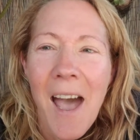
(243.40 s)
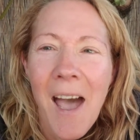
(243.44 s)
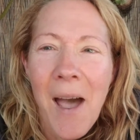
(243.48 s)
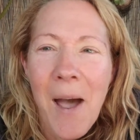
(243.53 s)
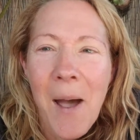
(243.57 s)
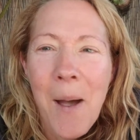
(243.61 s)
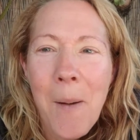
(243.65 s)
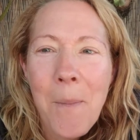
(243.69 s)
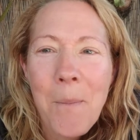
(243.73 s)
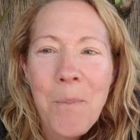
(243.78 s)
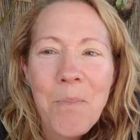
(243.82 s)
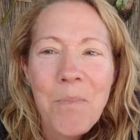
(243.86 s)

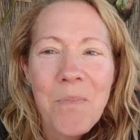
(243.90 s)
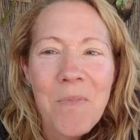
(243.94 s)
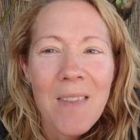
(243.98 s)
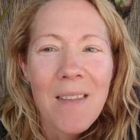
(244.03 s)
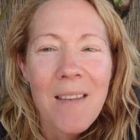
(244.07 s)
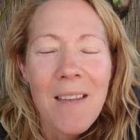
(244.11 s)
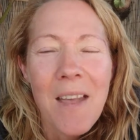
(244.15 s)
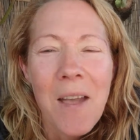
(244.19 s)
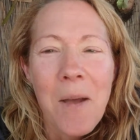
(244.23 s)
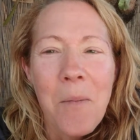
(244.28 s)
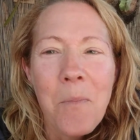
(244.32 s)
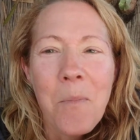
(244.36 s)
um,
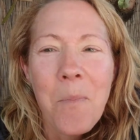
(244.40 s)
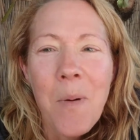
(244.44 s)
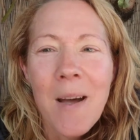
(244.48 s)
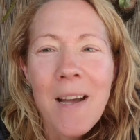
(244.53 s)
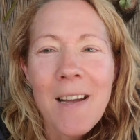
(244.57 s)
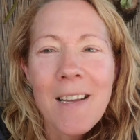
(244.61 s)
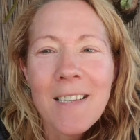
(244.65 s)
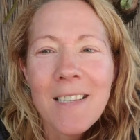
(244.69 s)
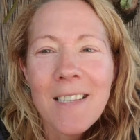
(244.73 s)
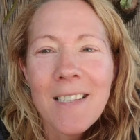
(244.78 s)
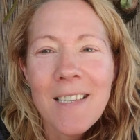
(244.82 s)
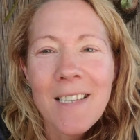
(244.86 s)

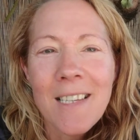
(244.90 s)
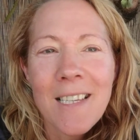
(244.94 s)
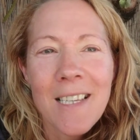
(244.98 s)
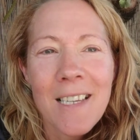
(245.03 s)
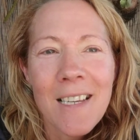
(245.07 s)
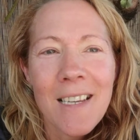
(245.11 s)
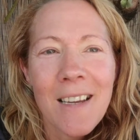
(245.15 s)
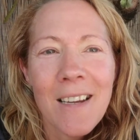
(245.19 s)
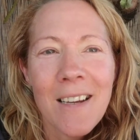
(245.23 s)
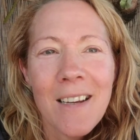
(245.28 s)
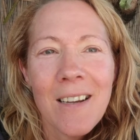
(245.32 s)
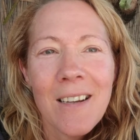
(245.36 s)
but
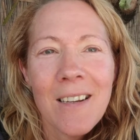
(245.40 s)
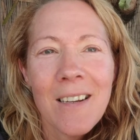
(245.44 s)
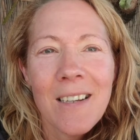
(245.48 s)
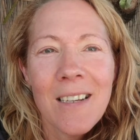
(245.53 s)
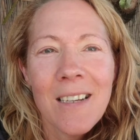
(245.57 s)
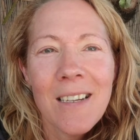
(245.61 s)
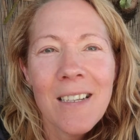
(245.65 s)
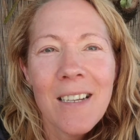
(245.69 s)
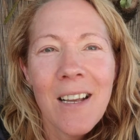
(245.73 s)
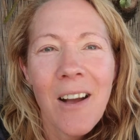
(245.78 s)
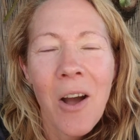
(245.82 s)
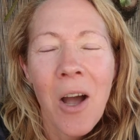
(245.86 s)

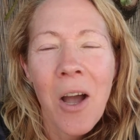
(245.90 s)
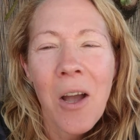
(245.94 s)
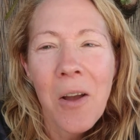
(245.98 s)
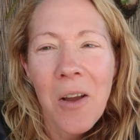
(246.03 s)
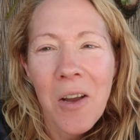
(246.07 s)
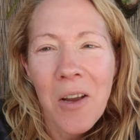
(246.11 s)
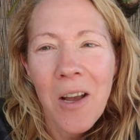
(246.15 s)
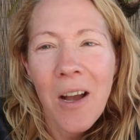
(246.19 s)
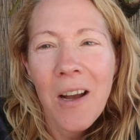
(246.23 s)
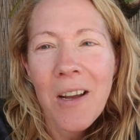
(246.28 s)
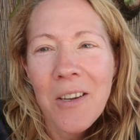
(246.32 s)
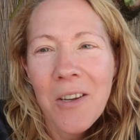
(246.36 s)

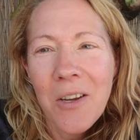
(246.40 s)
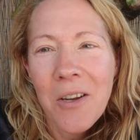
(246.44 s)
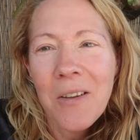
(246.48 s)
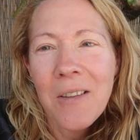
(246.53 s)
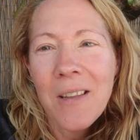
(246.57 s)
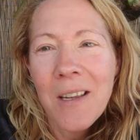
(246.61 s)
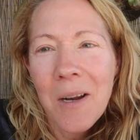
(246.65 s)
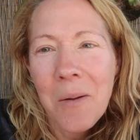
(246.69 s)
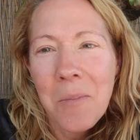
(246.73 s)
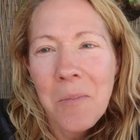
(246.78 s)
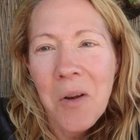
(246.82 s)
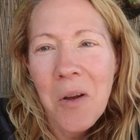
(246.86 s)
I, I know
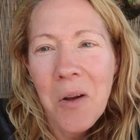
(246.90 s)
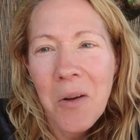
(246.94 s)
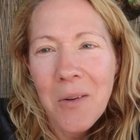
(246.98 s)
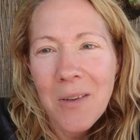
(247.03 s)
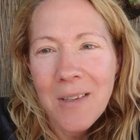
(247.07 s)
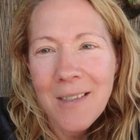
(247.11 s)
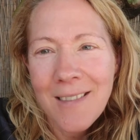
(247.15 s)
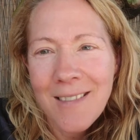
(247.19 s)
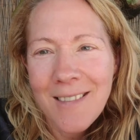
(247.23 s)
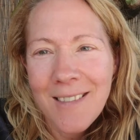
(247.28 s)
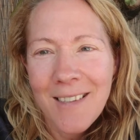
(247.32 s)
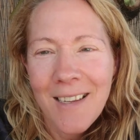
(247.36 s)
that I'm not
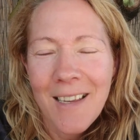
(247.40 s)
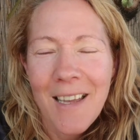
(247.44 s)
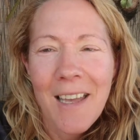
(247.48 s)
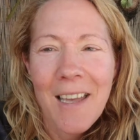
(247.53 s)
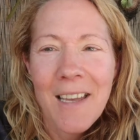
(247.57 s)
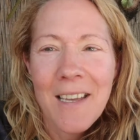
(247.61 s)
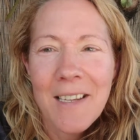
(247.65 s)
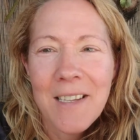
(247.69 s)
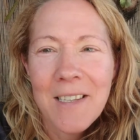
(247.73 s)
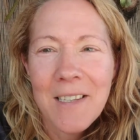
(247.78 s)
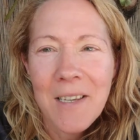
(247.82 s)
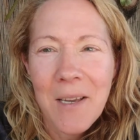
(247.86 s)

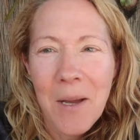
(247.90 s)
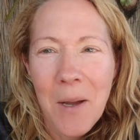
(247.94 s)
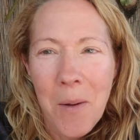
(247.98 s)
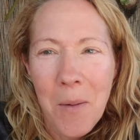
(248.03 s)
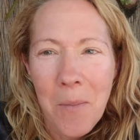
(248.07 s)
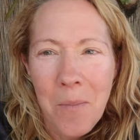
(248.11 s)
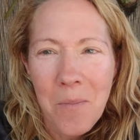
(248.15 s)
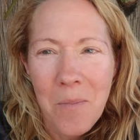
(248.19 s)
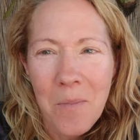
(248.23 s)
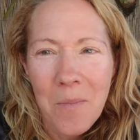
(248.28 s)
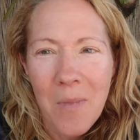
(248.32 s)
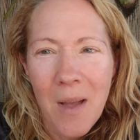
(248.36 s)
and
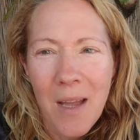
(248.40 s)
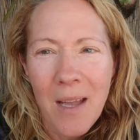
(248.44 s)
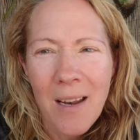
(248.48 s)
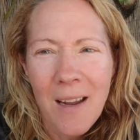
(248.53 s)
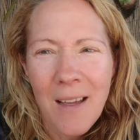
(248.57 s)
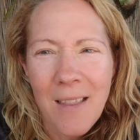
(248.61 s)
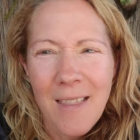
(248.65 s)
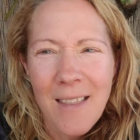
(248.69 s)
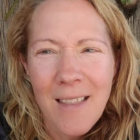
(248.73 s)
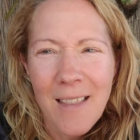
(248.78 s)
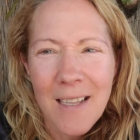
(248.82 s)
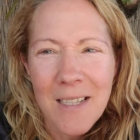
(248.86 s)
um, and I
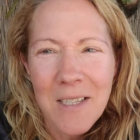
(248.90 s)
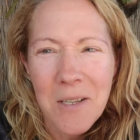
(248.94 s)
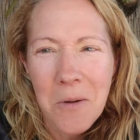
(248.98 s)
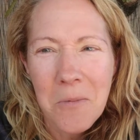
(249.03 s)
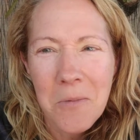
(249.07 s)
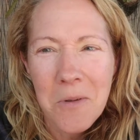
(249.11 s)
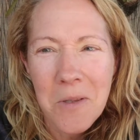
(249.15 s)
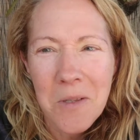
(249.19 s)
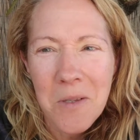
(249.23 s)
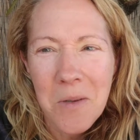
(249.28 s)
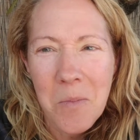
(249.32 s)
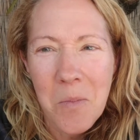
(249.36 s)
think that's
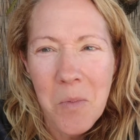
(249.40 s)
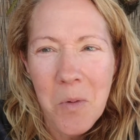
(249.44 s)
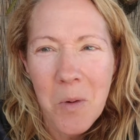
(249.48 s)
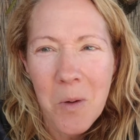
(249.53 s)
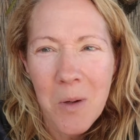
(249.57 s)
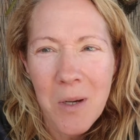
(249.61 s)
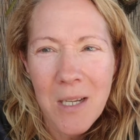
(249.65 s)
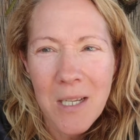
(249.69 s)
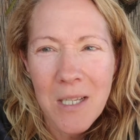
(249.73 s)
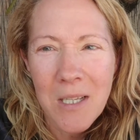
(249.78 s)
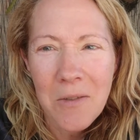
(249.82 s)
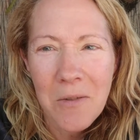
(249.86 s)
always
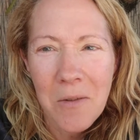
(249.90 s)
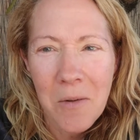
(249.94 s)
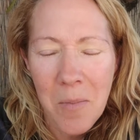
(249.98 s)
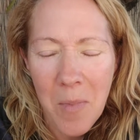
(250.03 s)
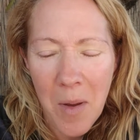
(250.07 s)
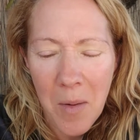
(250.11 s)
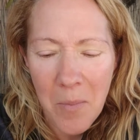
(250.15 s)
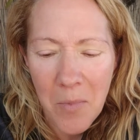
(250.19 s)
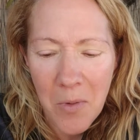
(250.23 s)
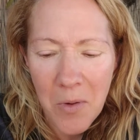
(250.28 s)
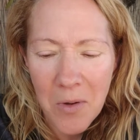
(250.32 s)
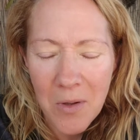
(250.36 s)
important to
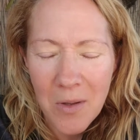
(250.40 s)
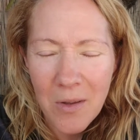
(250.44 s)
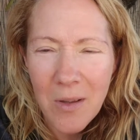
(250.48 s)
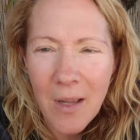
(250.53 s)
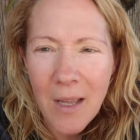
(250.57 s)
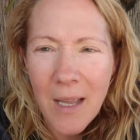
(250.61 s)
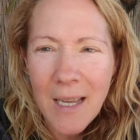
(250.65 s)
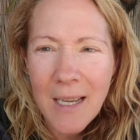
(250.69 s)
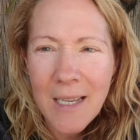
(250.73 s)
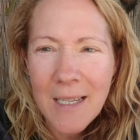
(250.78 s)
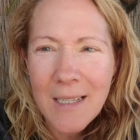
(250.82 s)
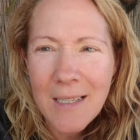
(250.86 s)
remember.
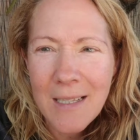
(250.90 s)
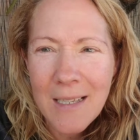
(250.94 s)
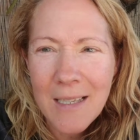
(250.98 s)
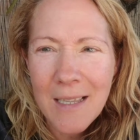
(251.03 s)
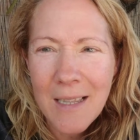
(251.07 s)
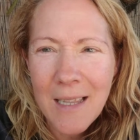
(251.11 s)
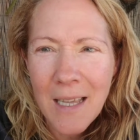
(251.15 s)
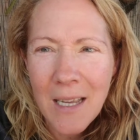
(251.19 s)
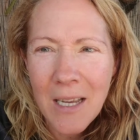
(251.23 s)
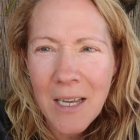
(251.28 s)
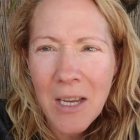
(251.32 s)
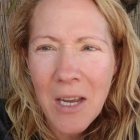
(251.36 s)
And
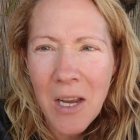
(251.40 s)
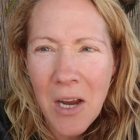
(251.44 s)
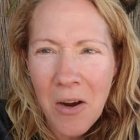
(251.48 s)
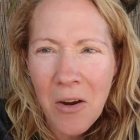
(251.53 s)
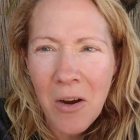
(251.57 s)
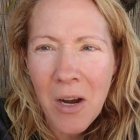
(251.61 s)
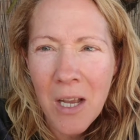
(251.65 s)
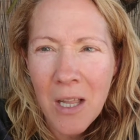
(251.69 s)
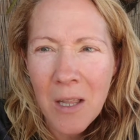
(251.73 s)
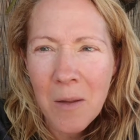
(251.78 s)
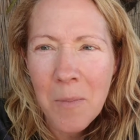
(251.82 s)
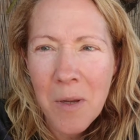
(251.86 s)
the air
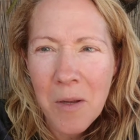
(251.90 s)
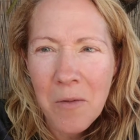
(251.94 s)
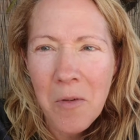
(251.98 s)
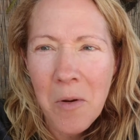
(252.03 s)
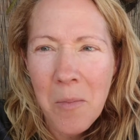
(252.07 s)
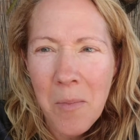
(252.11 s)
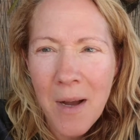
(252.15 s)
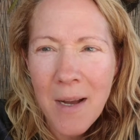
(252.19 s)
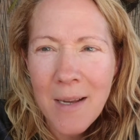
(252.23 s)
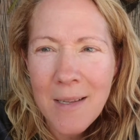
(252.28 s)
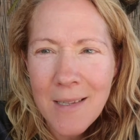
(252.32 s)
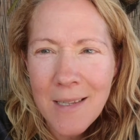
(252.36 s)
element
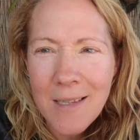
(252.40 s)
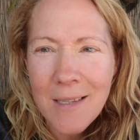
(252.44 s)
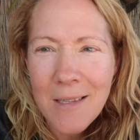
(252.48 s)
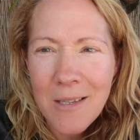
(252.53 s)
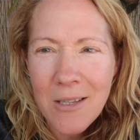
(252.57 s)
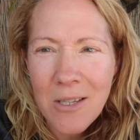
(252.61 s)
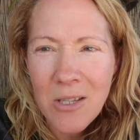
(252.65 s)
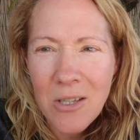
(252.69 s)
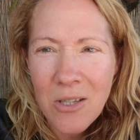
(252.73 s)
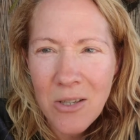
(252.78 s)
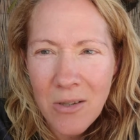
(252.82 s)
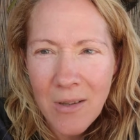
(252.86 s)
reminds us
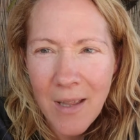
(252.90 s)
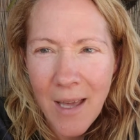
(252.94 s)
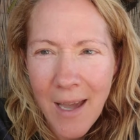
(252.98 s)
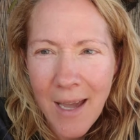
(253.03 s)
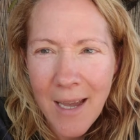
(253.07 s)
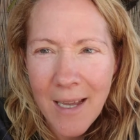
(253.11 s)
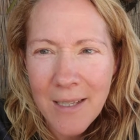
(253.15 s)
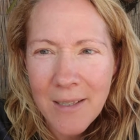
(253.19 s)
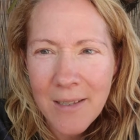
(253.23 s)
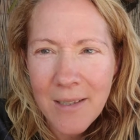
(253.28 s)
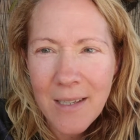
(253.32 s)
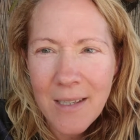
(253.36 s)
to do
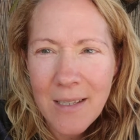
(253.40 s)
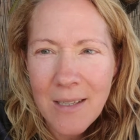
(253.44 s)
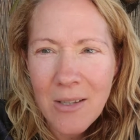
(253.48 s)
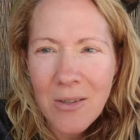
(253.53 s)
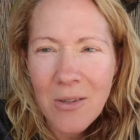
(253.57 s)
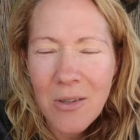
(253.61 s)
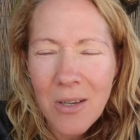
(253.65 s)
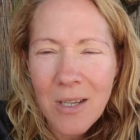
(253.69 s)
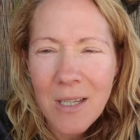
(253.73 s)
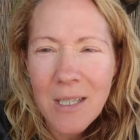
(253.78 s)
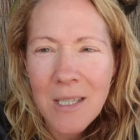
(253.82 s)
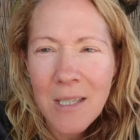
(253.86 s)
that and to
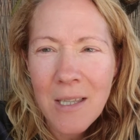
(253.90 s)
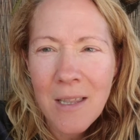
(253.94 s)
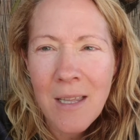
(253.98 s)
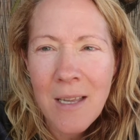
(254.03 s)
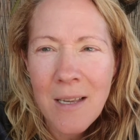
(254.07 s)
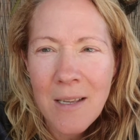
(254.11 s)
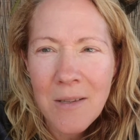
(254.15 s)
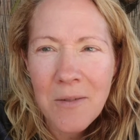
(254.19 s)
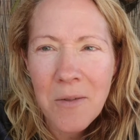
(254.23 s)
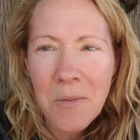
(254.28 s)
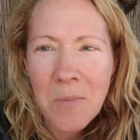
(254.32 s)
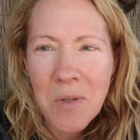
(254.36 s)
look at
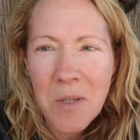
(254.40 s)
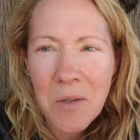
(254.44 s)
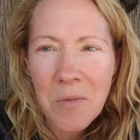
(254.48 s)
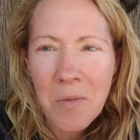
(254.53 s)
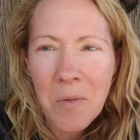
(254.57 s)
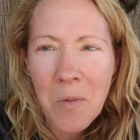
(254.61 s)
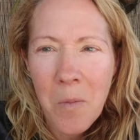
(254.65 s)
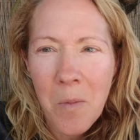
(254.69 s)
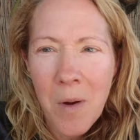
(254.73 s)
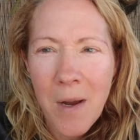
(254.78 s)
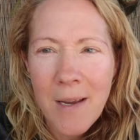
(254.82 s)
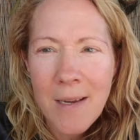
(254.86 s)
things from
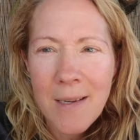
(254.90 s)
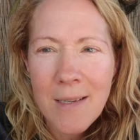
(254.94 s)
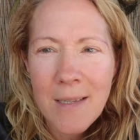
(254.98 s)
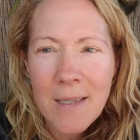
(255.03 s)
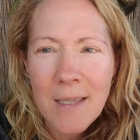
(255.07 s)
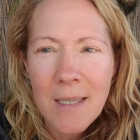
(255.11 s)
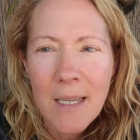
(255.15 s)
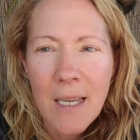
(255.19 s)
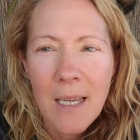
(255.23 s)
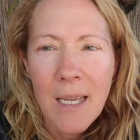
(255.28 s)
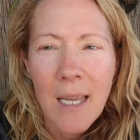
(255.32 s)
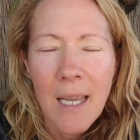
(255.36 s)
different ways.
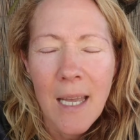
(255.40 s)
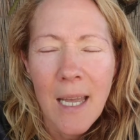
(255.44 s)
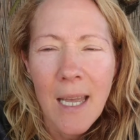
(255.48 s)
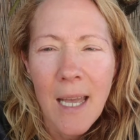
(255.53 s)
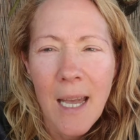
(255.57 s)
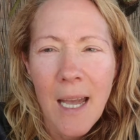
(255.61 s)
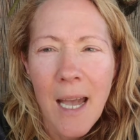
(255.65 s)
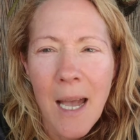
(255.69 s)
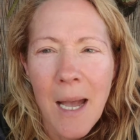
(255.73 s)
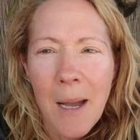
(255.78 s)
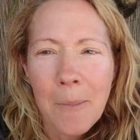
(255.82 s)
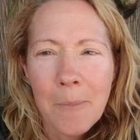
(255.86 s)

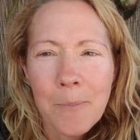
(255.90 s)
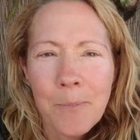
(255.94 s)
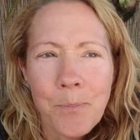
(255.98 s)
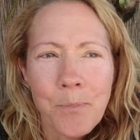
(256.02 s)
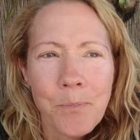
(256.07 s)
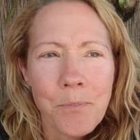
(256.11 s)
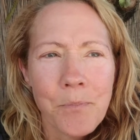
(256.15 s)
Um,